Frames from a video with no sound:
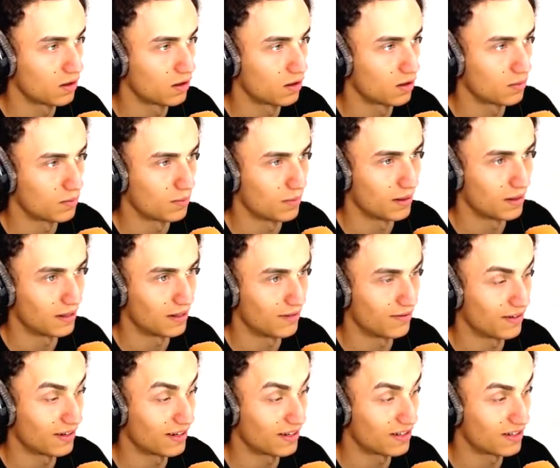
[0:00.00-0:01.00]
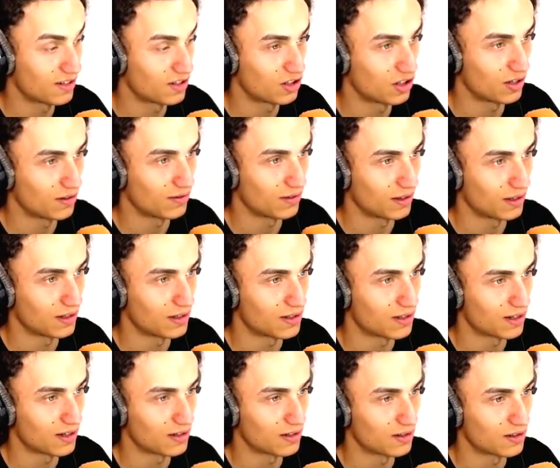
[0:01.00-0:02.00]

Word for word: See? Believing is achieving, he says.